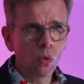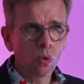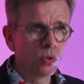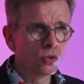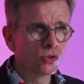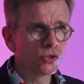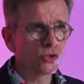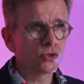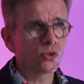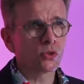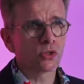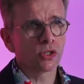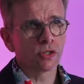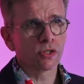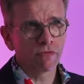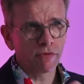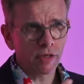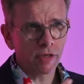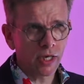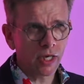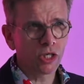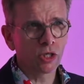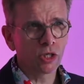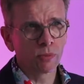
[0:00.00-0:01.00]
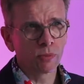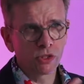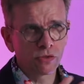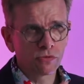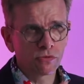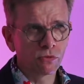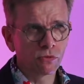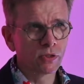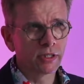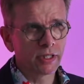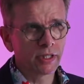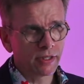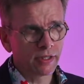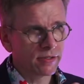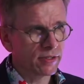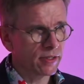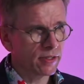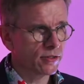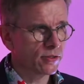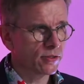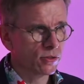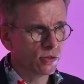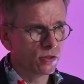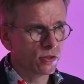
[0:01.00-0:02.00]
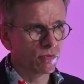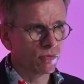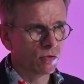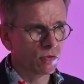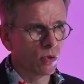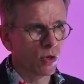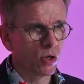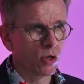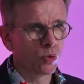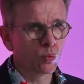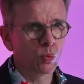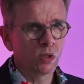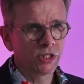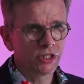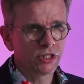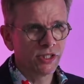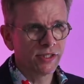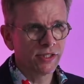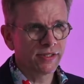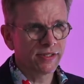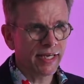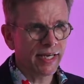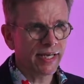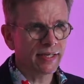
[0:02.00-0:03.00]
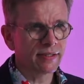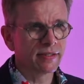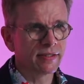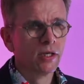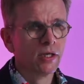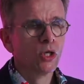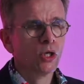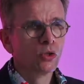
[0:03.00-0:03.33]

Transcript: all sorts of arguments for the existence of God, which he said